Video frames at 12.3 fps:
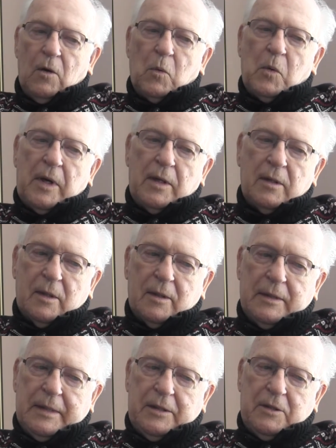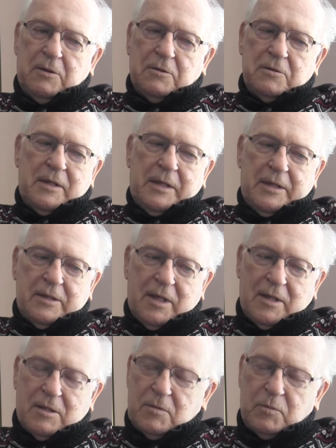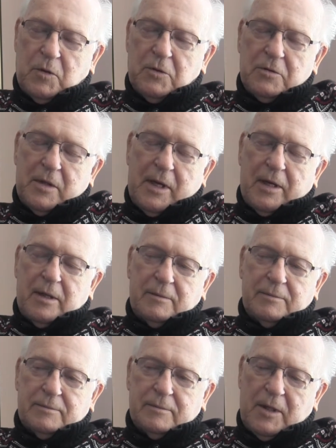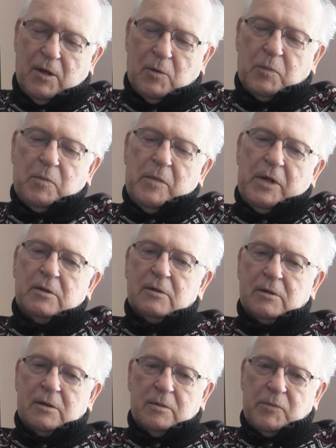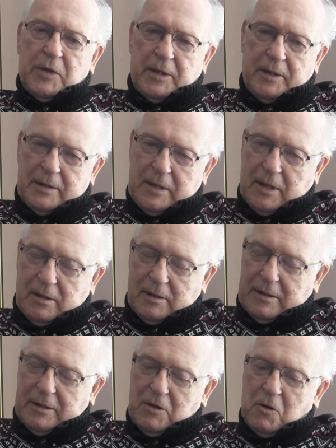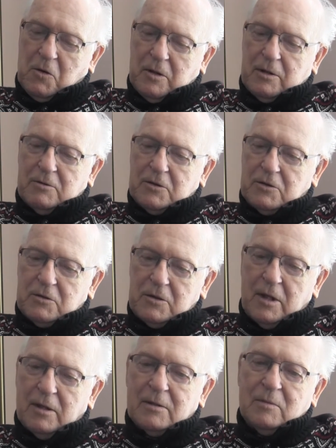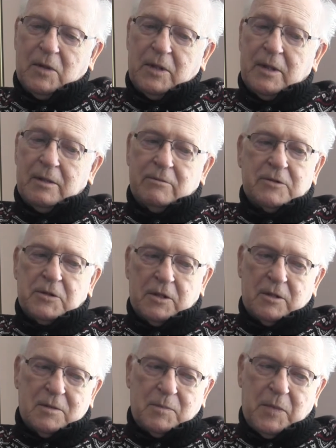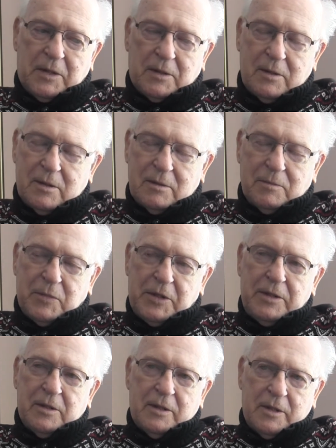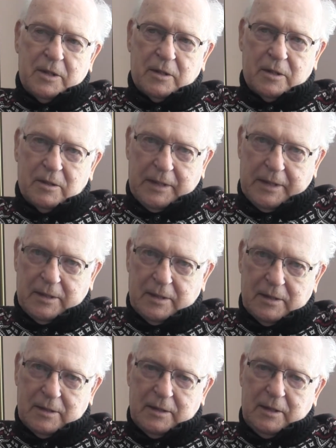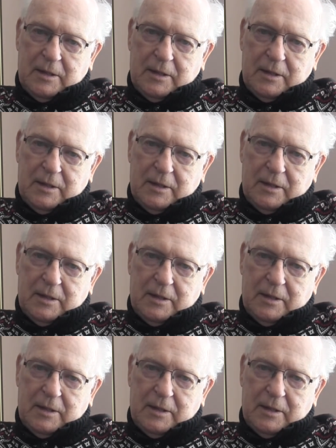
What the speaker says: Well, in those days, I suppose I helped milk a bit. Now, I know I was young, but I was expected to be there, and